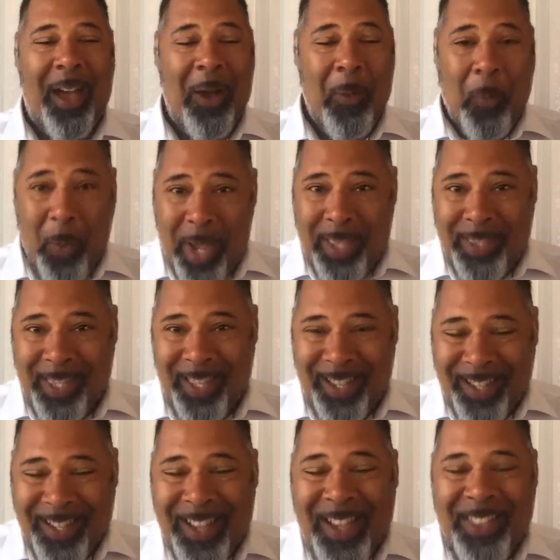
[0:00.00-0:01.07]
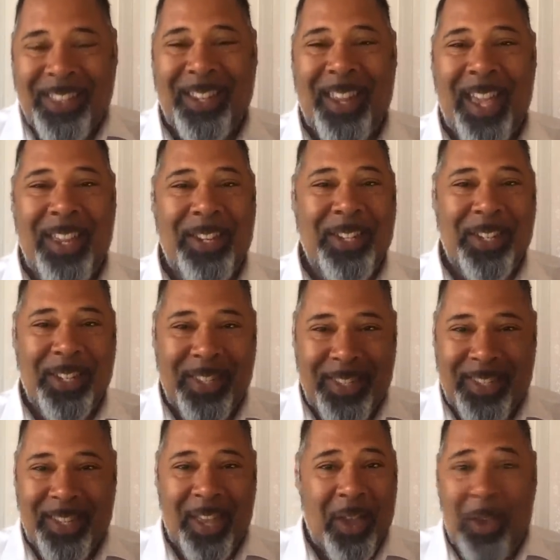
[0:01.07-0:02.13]
with the
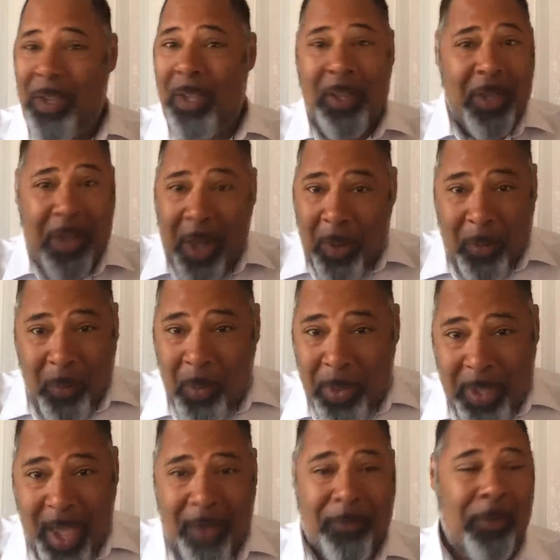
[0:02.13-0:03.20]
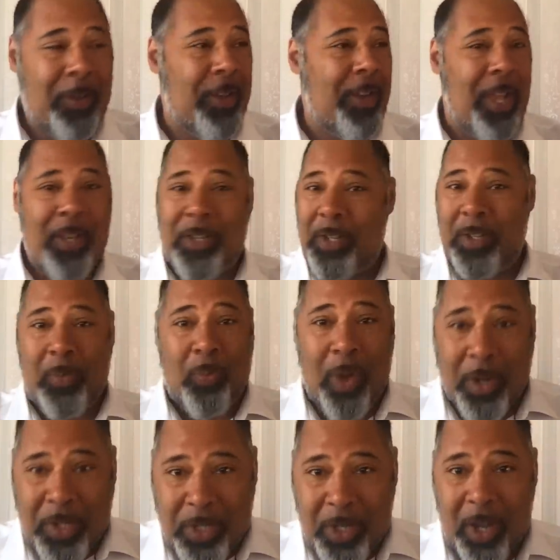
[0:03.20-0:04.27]
nations, with the African nations,
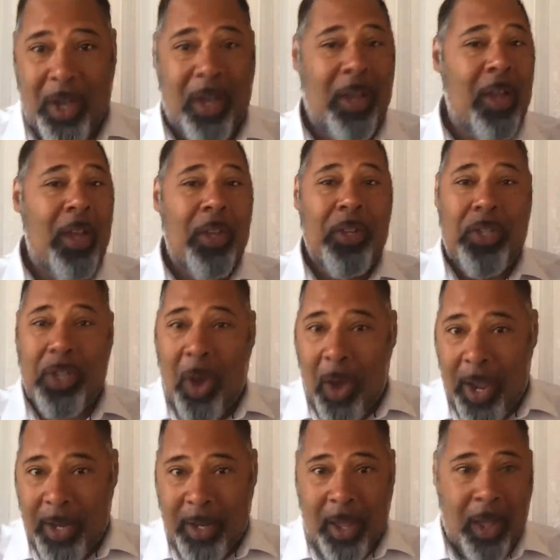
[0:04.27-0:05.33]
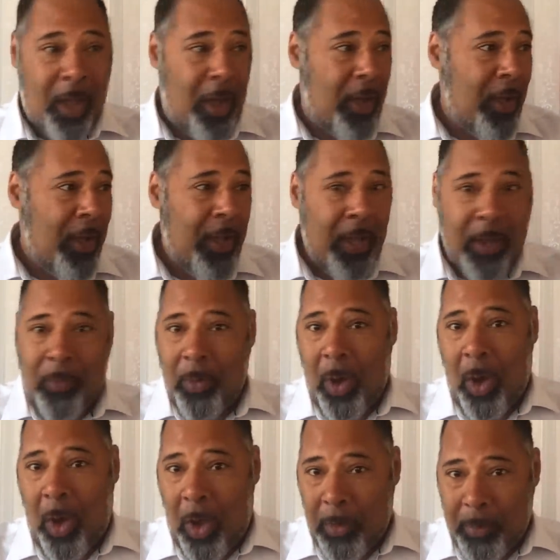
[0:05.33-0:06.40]
Russia, China,
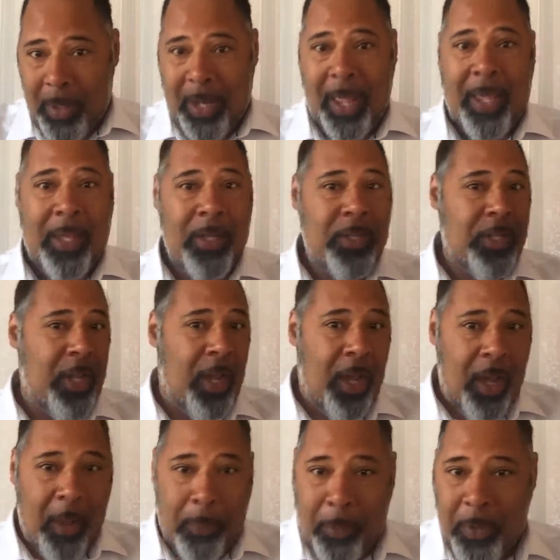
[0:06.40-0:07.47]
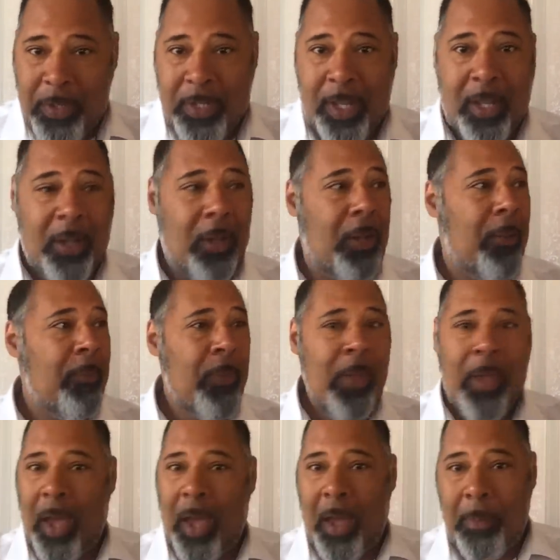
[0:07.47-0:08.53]
Iran, Malaysia, Brazil,
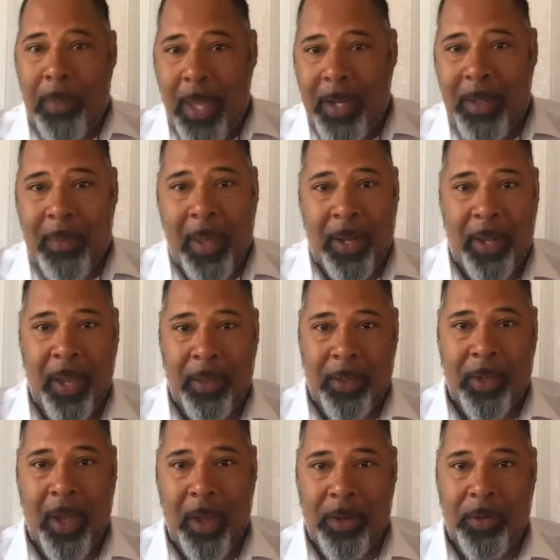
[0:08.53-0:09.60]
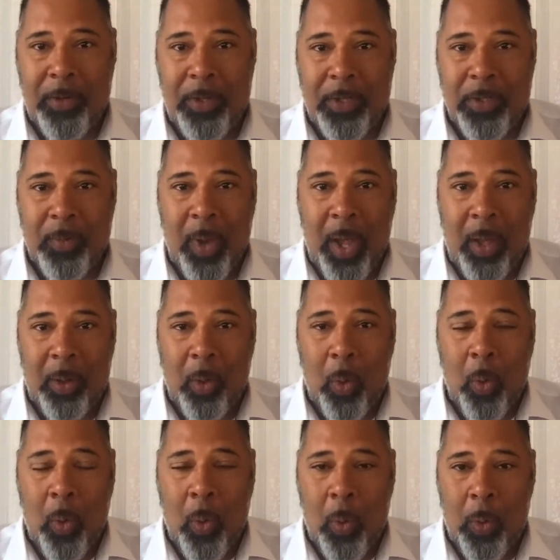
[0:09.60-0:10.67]
many other countries as well,
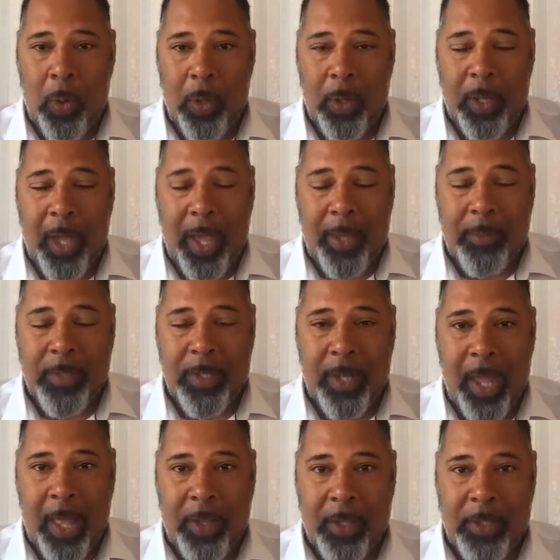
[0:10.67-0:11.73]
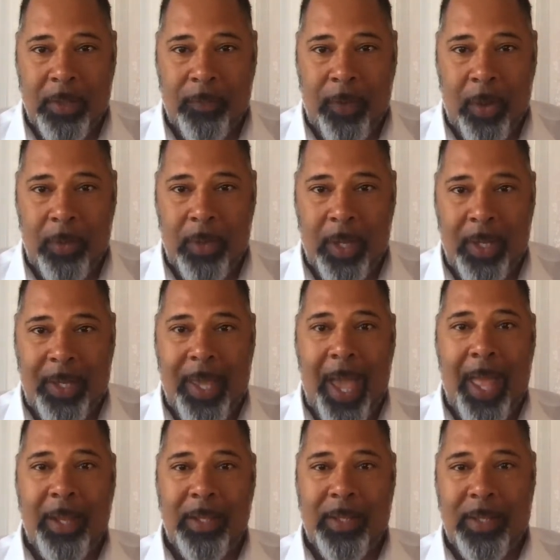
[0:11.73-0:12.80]
all came together to vote
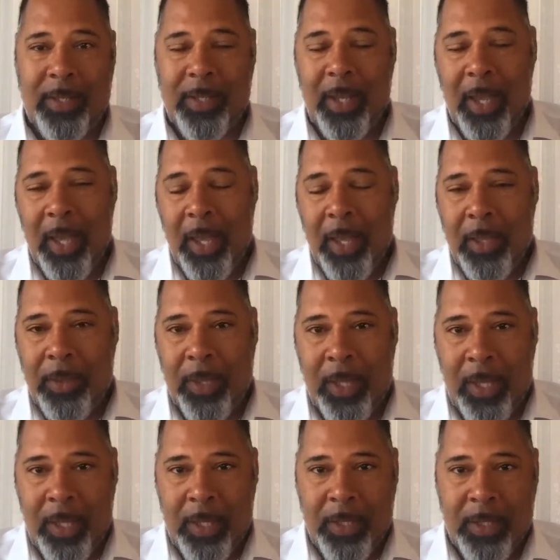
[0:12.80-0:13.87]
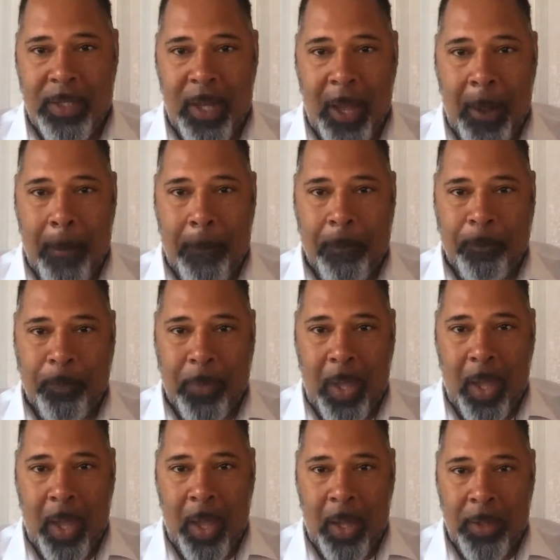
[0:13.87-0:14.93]
against these
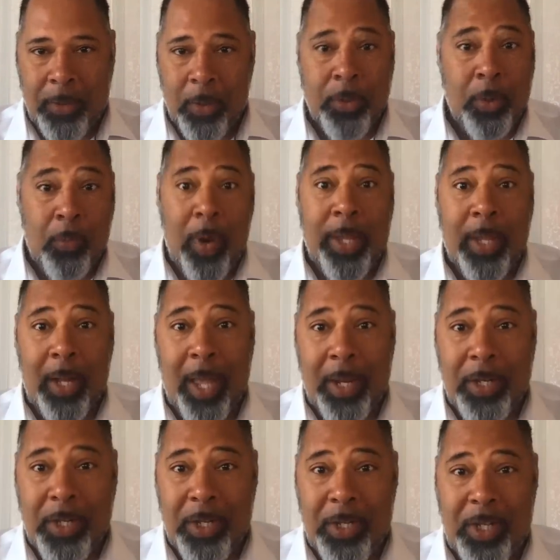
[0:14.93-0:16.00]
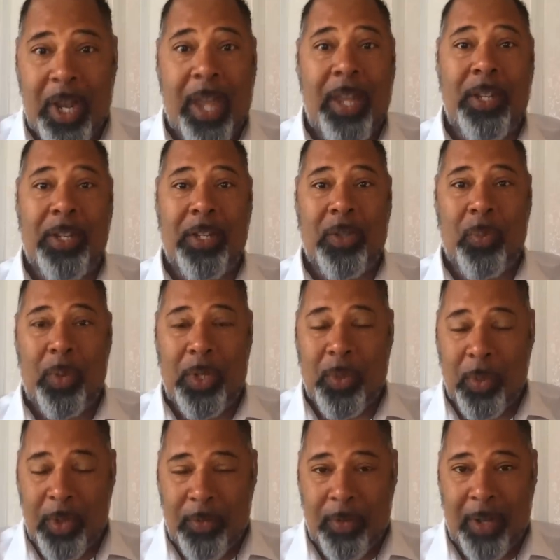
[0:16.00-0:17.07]
the regulation changes
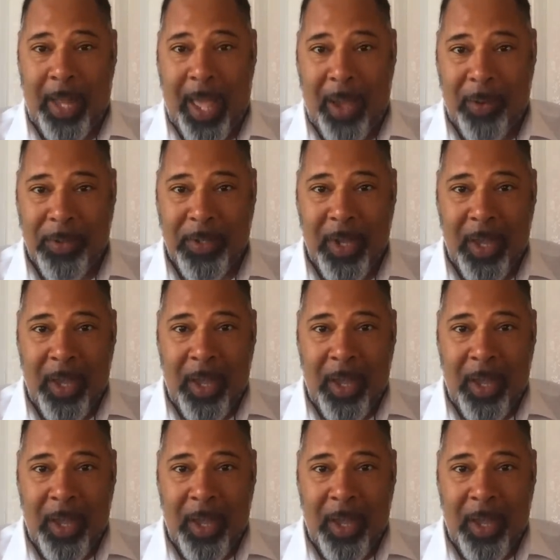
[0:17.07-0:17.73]
which would have allowed